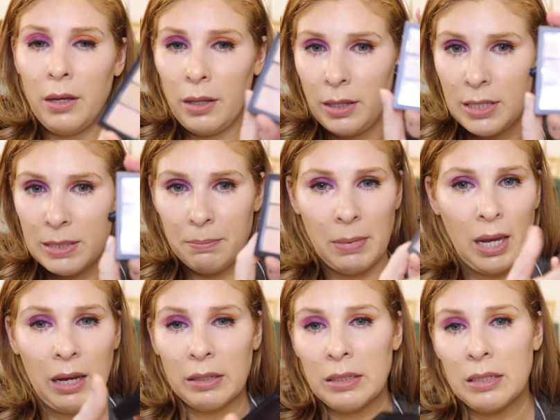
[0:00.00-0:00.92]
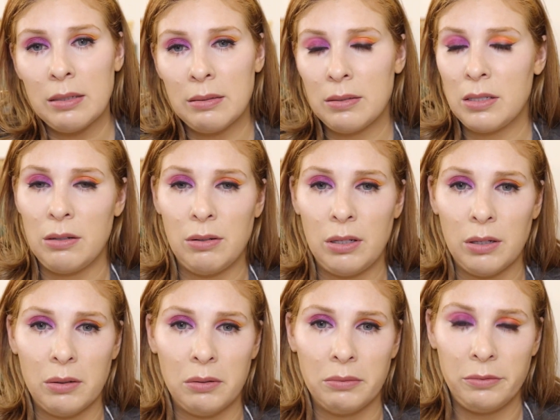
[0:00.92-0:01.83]
This MAC
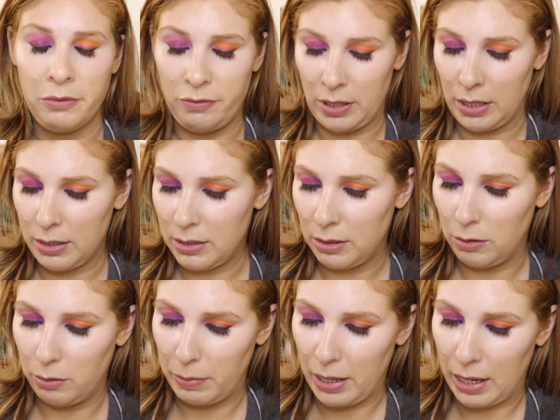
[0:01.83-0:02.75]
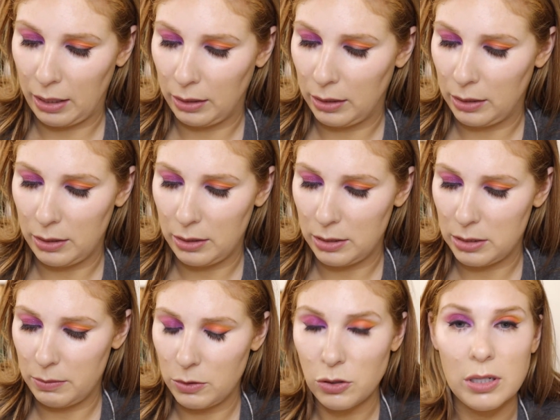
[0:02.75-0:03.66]
Studio Fix little palette
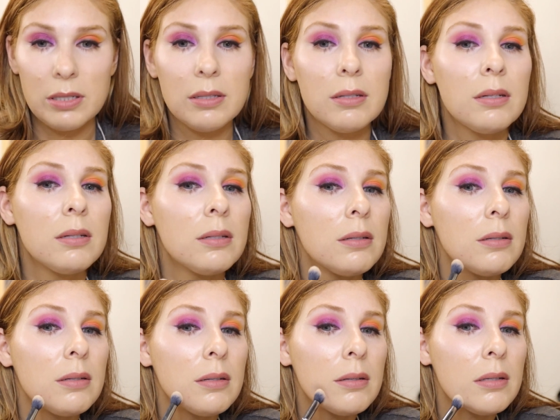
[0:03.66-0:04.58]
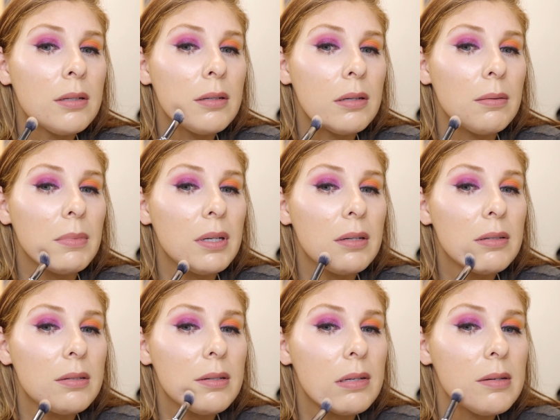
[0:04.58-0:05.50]
is just
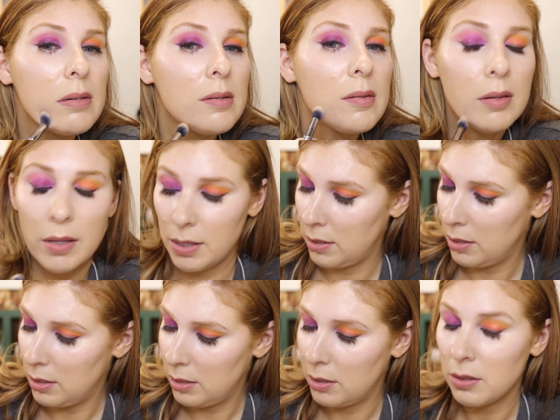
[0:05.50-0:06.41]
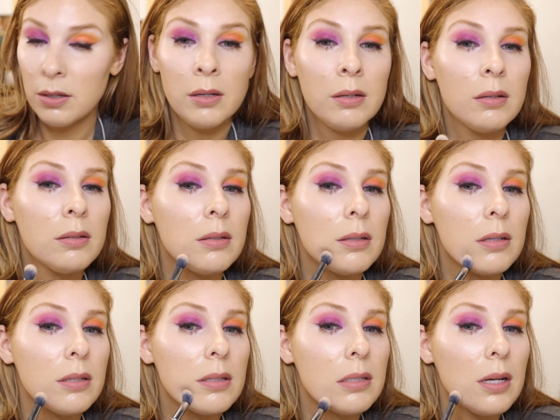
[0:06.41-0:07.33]
amazing. I'm gonna
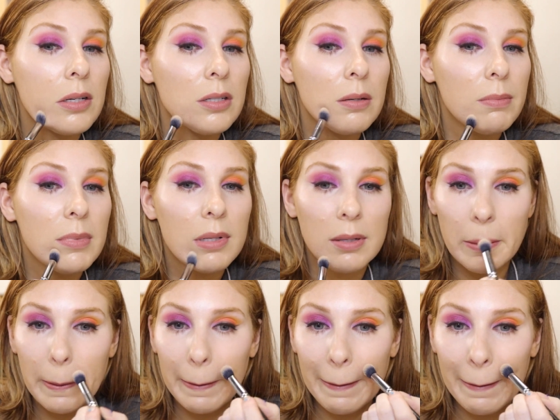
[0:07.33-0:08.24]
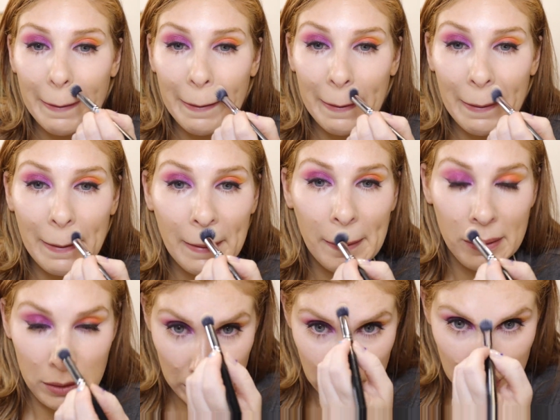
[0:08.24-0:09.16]
just touch up my little
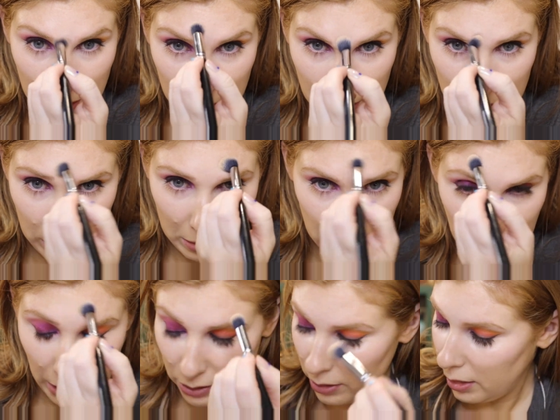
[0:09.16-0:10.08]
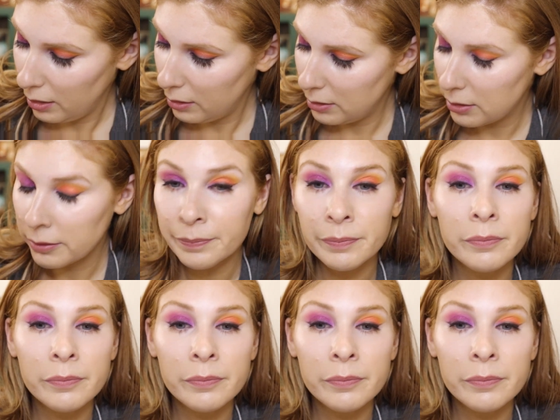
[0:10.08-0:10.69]
zitty areas